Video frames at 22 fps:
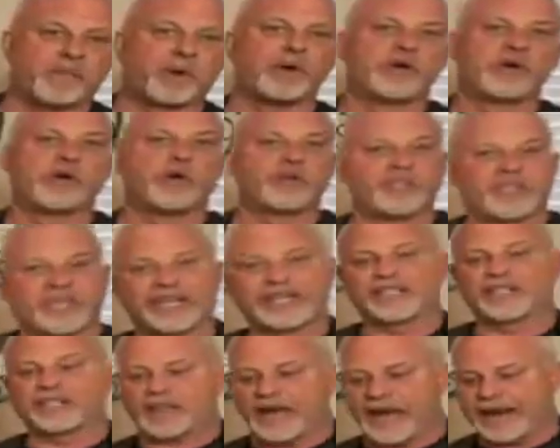producing
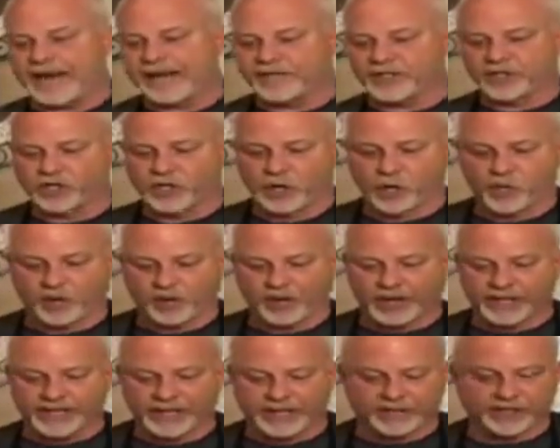state, so we're
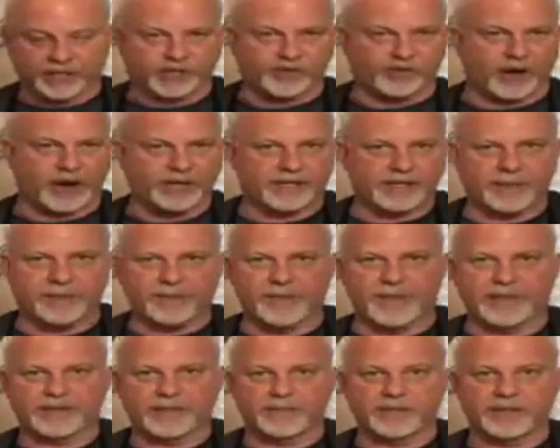going to take this tri-tip and
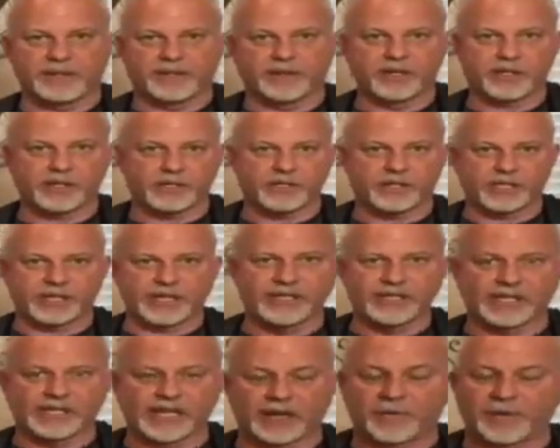make something delicious
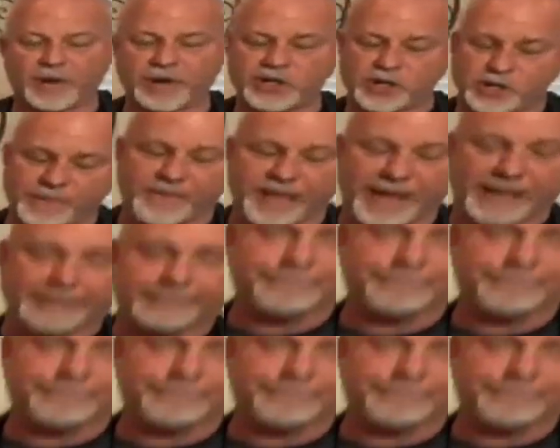in celebration of that.